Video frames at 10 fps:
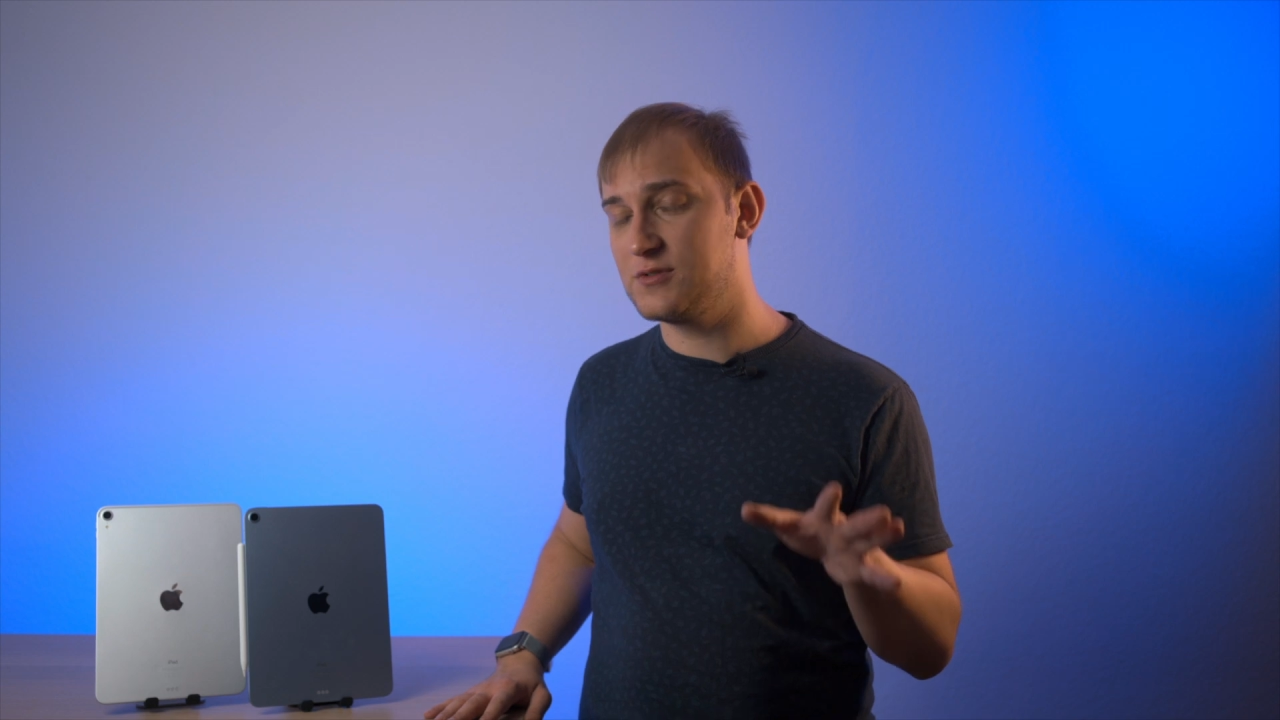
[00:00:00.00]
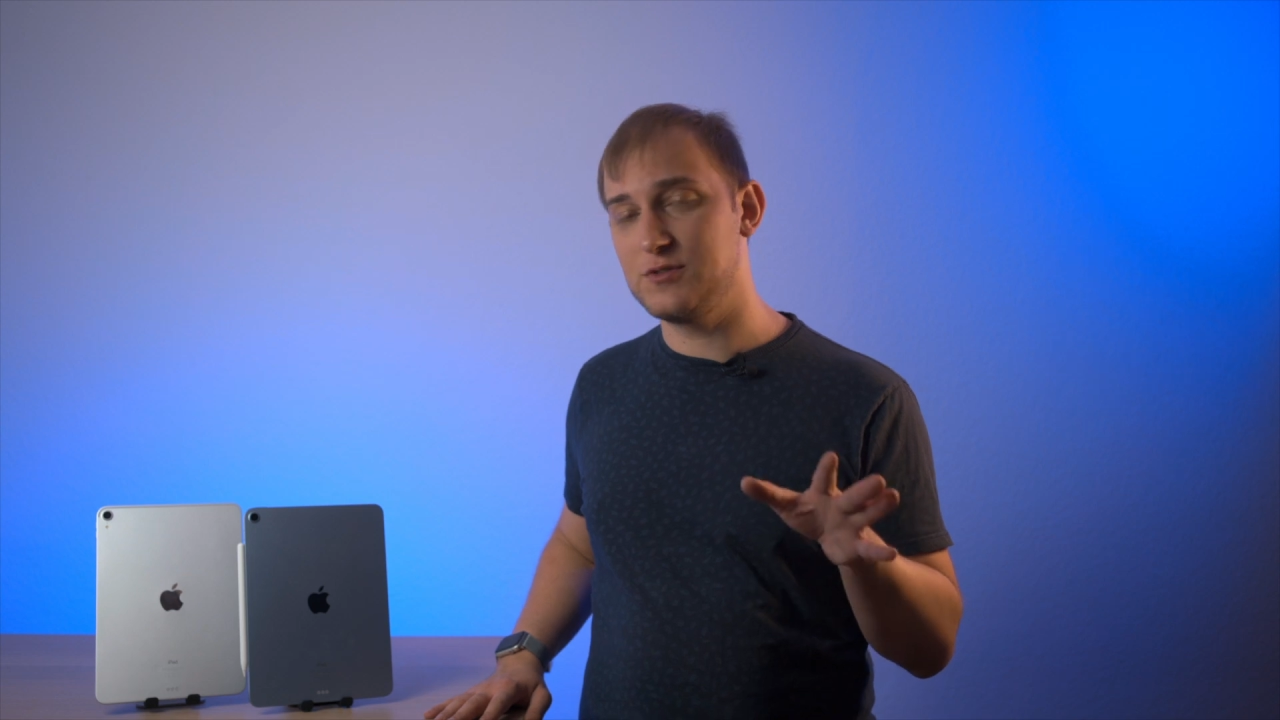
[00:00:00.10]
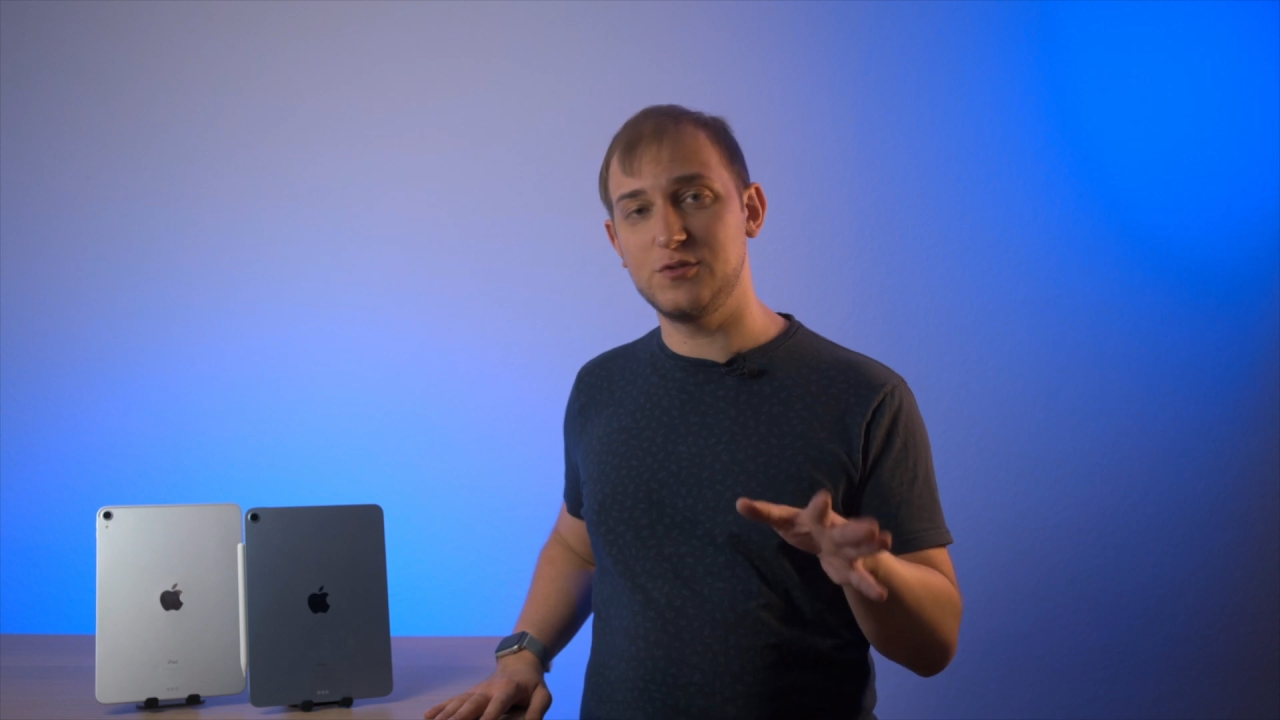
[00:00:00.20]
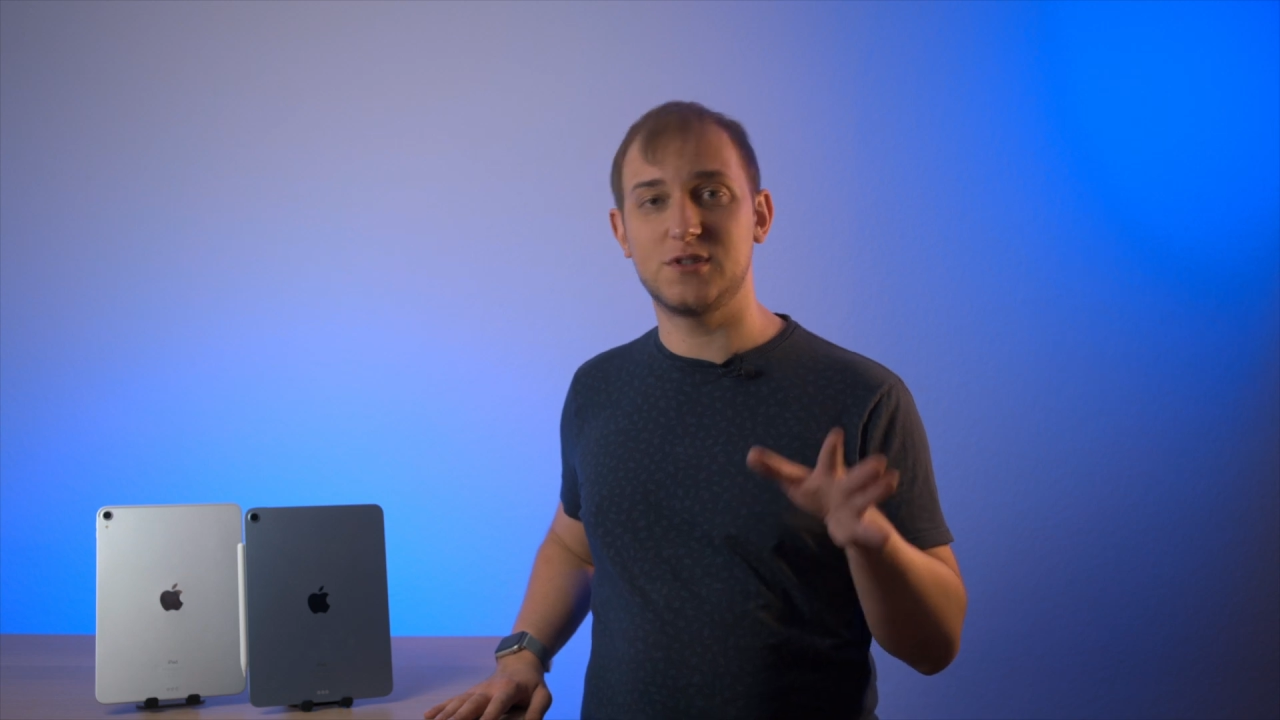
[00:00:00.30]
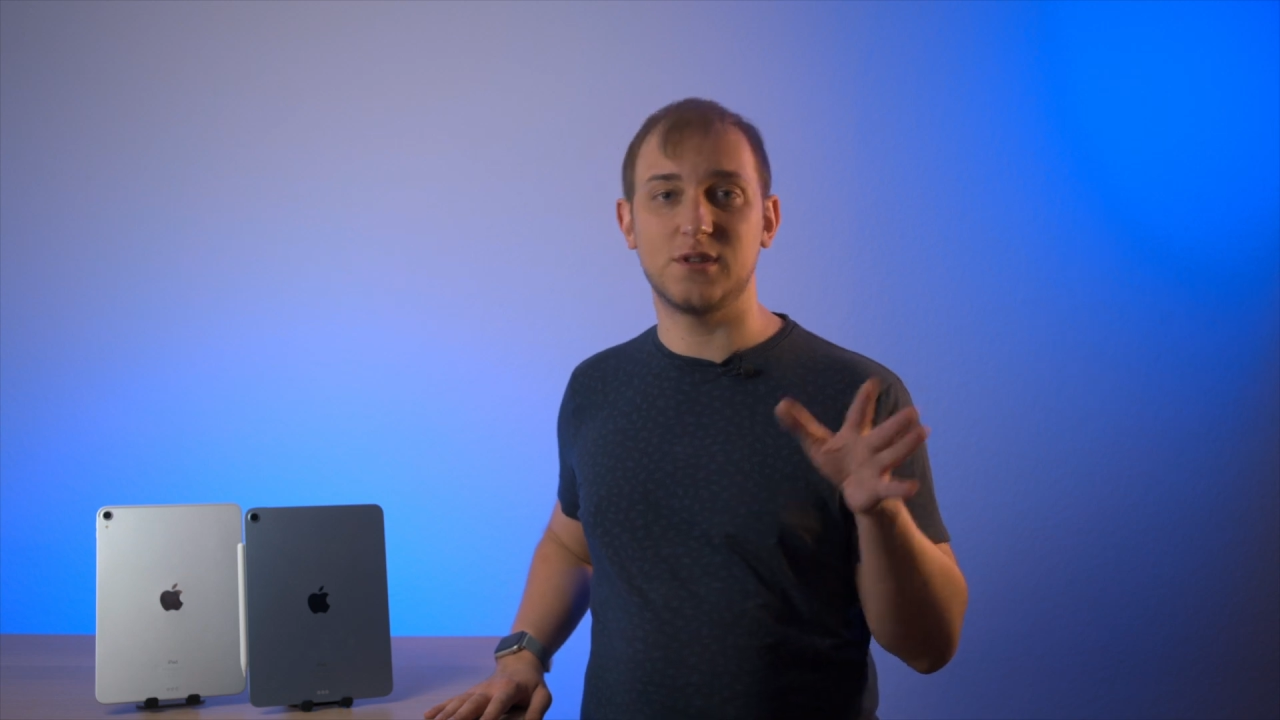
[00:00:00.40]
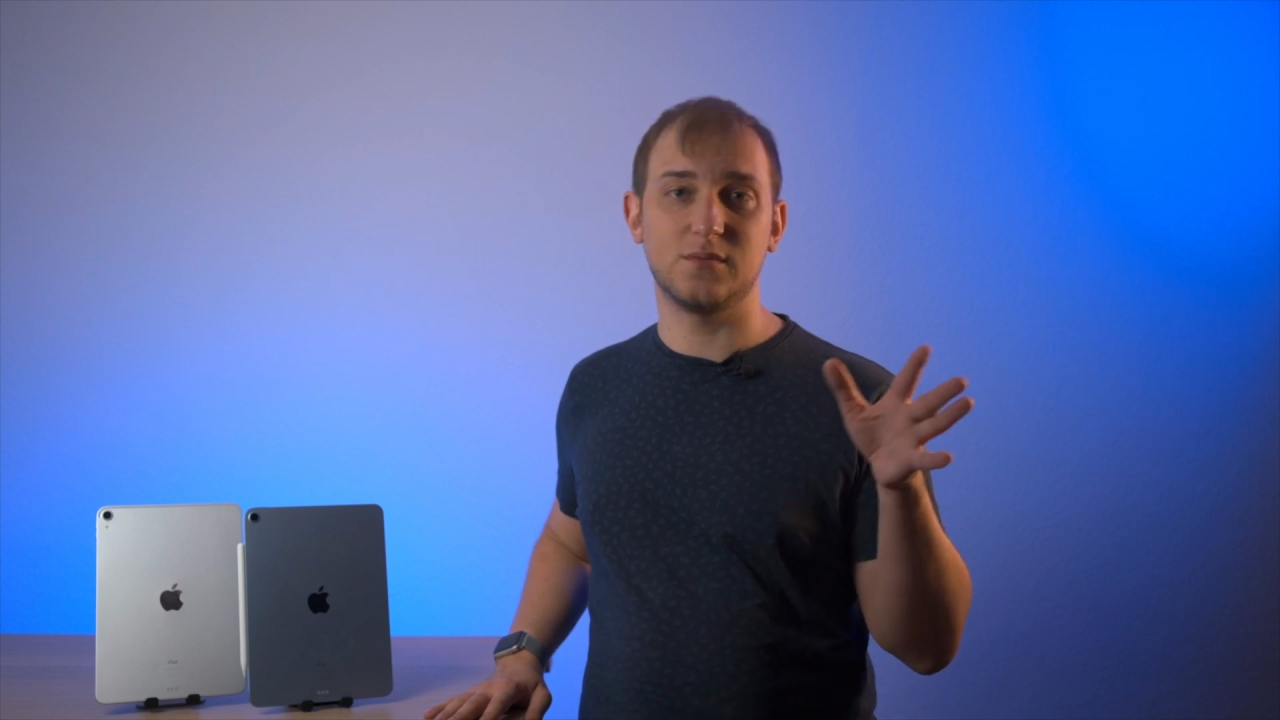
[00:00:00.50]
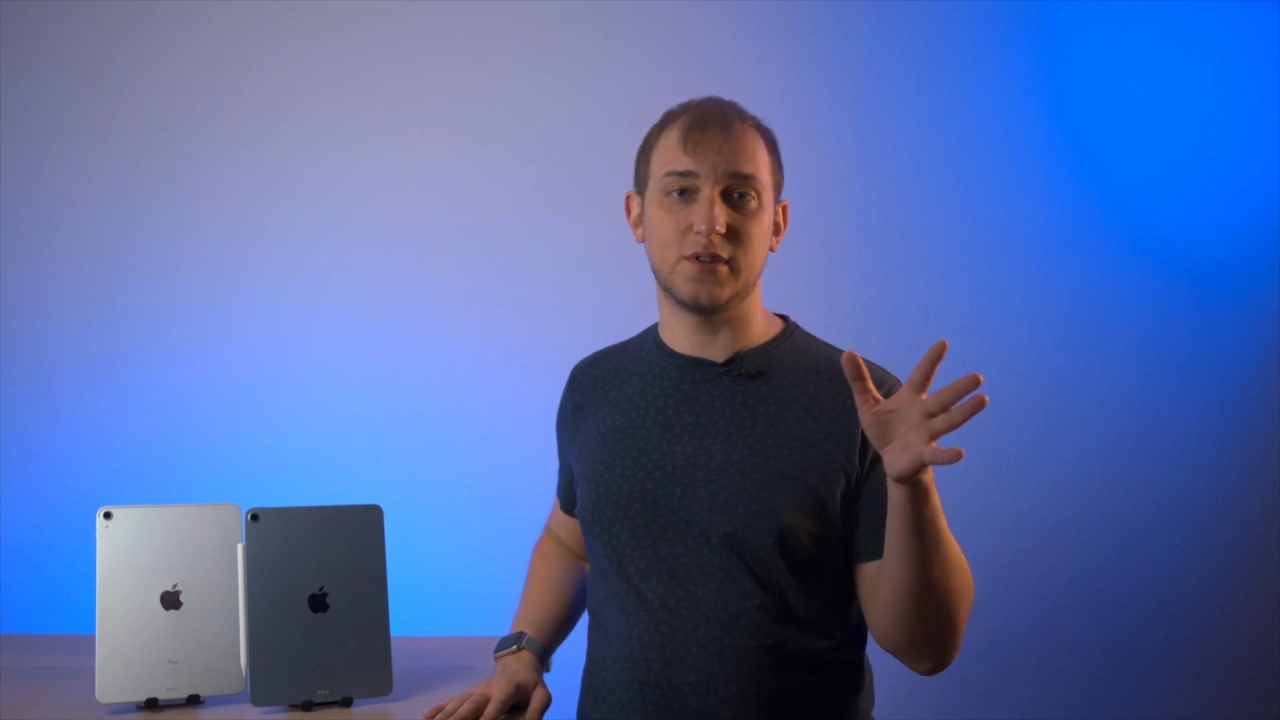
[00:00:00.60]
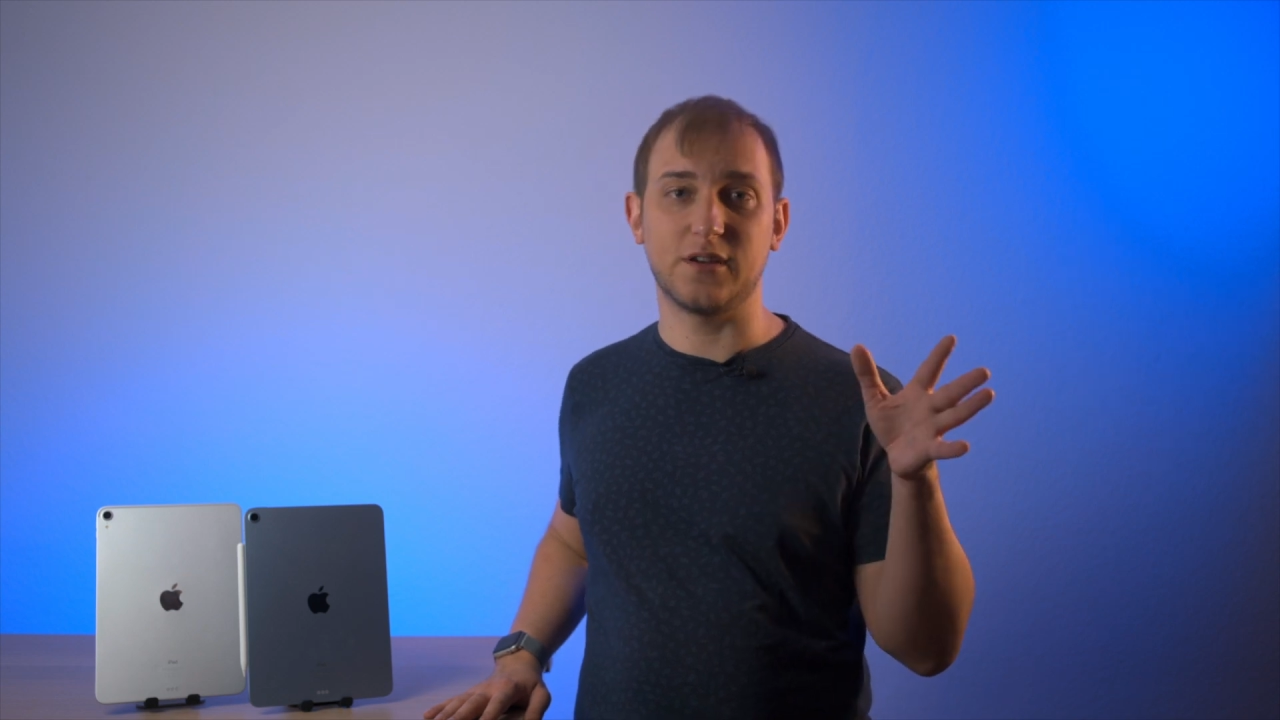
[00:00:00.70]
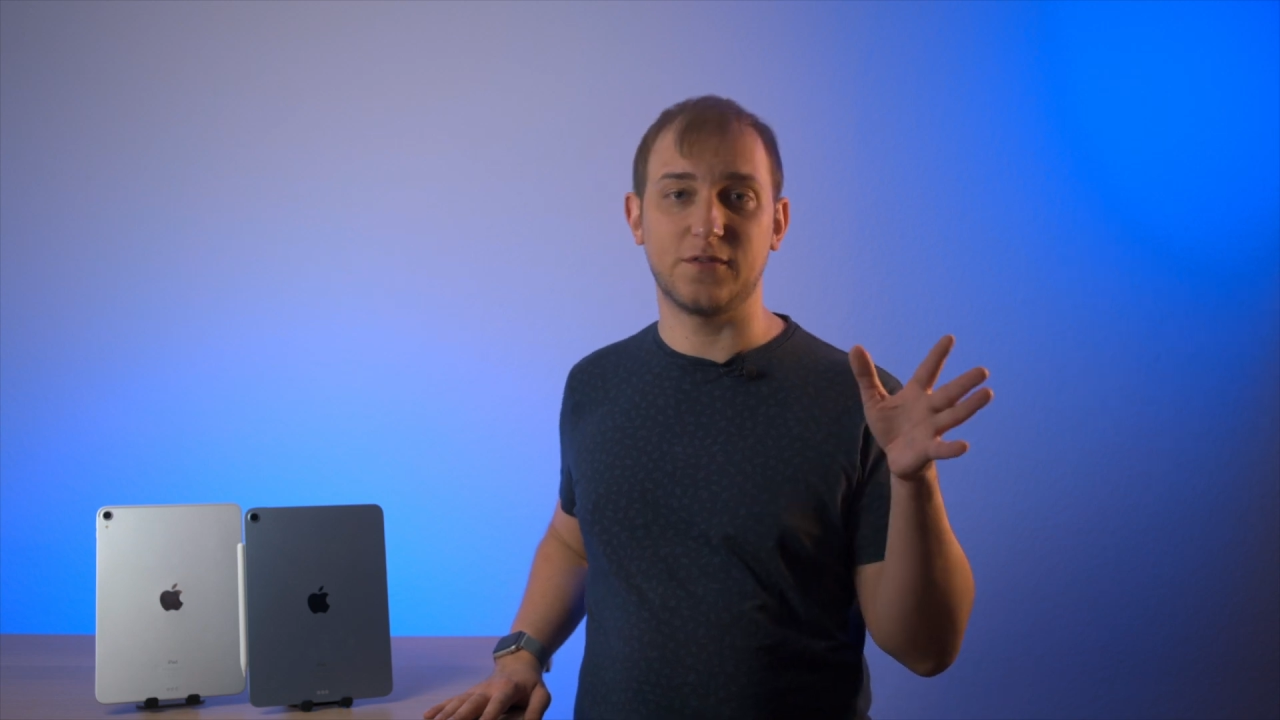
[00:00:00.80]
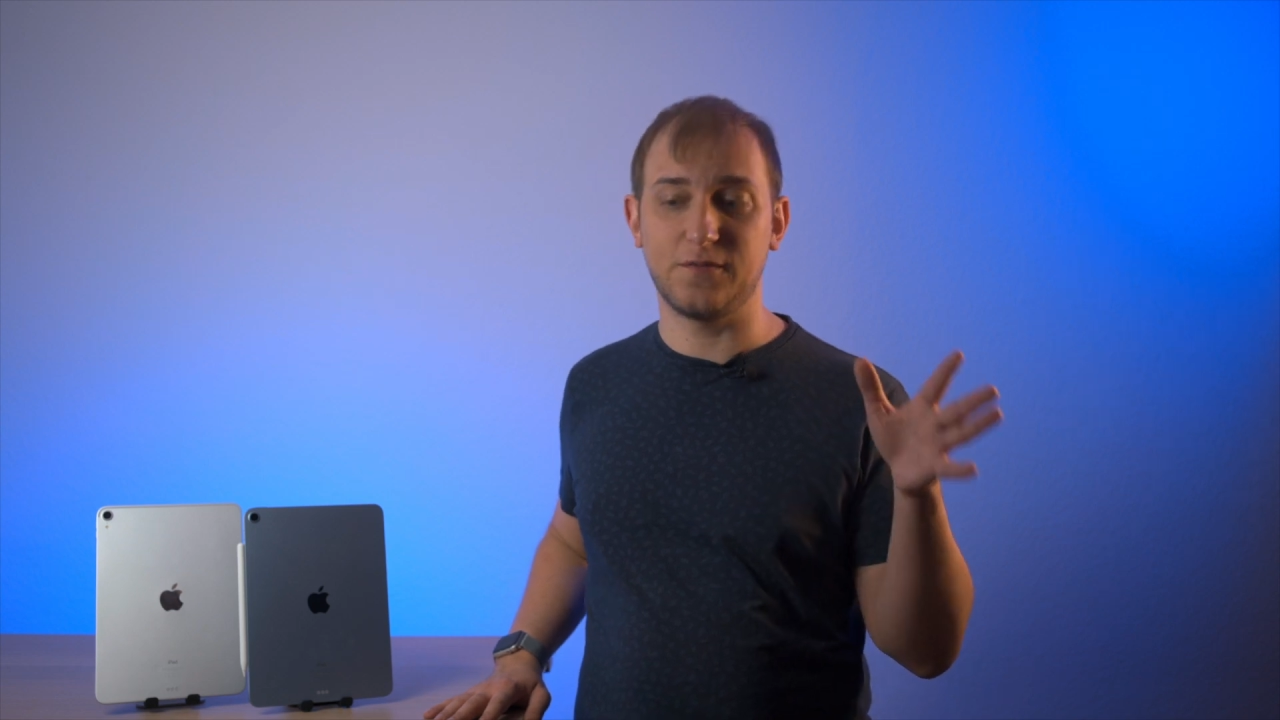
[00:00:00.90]
do some
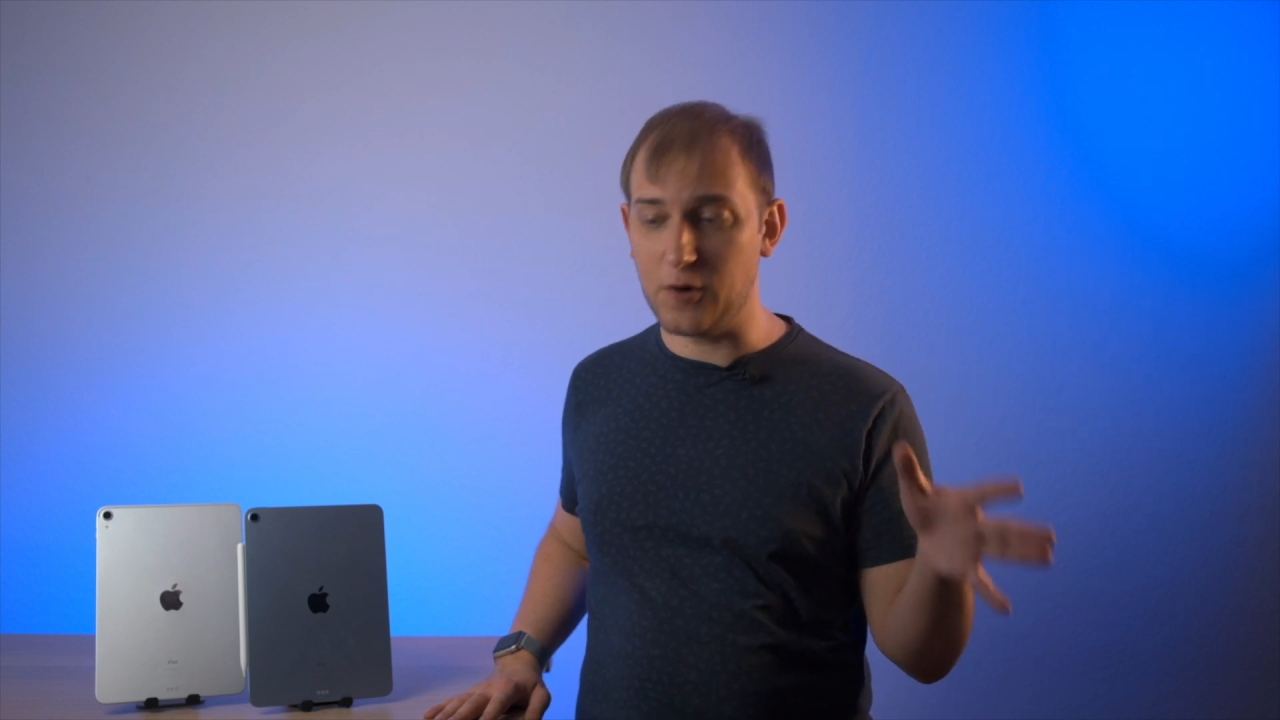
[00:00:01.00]
like